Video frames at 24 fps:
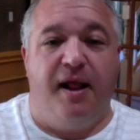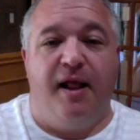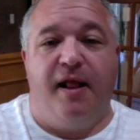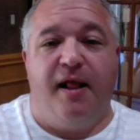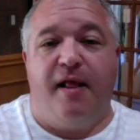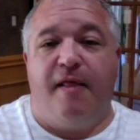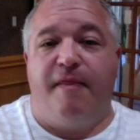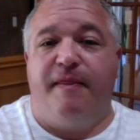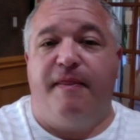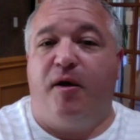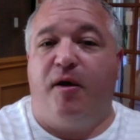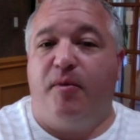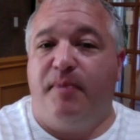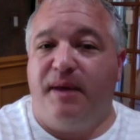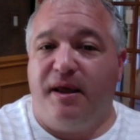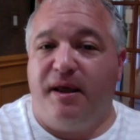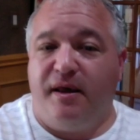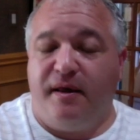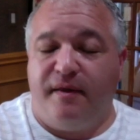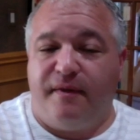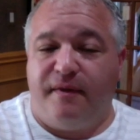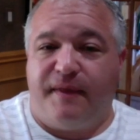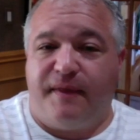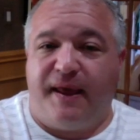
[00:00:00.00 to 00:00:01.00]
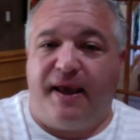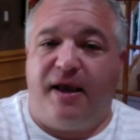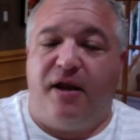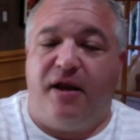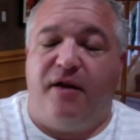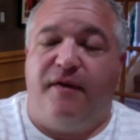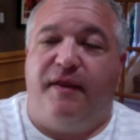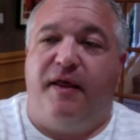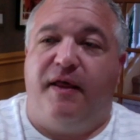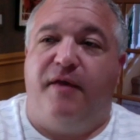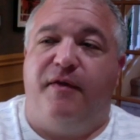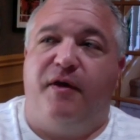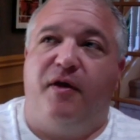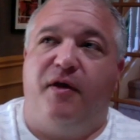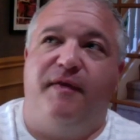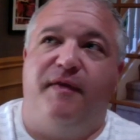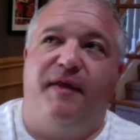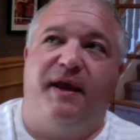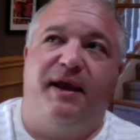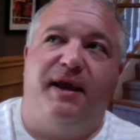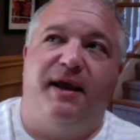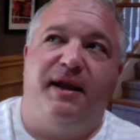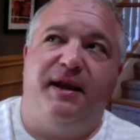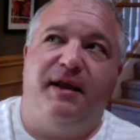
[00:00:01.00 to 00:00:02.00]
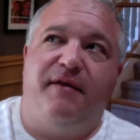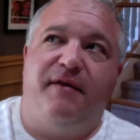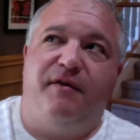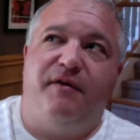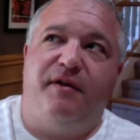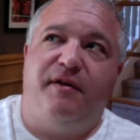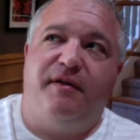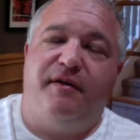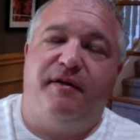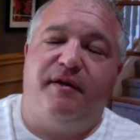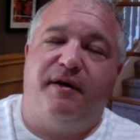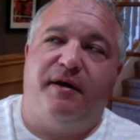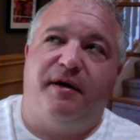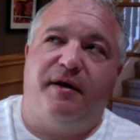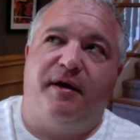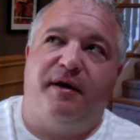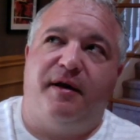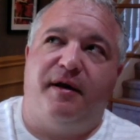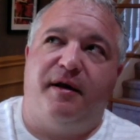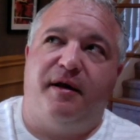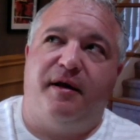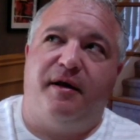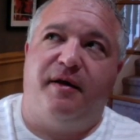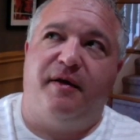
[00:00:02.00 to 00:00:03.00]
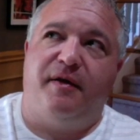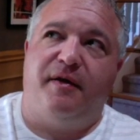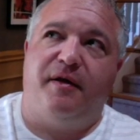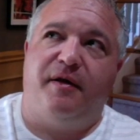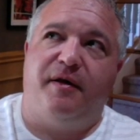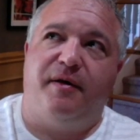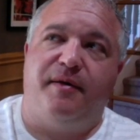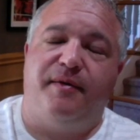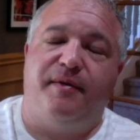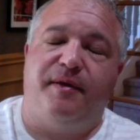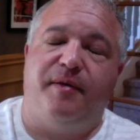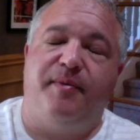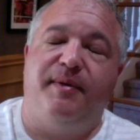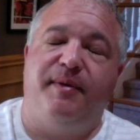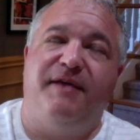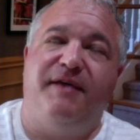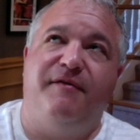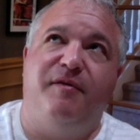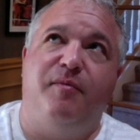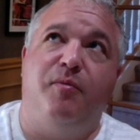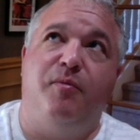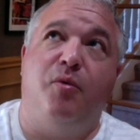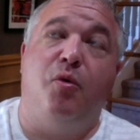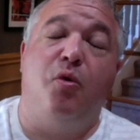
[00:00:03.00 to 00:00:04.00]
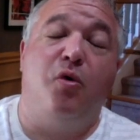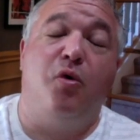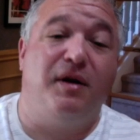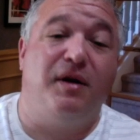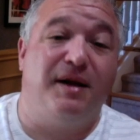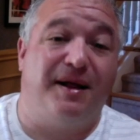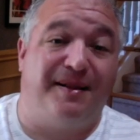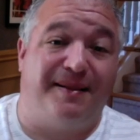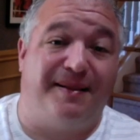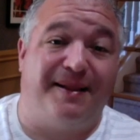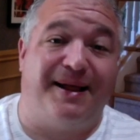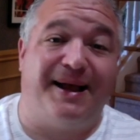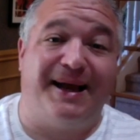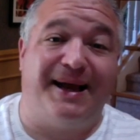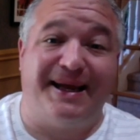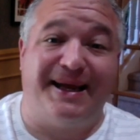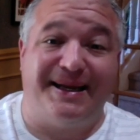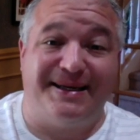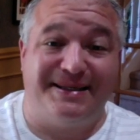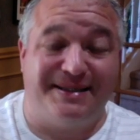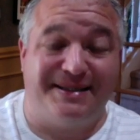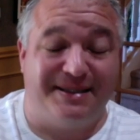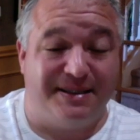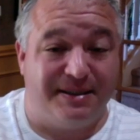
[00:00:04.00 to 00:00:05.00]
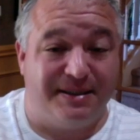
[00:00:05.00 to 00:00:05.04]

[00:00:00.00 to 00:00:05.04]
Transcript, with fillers: they'll be, they can, they'll, they can even, uh, they'll be even more inclined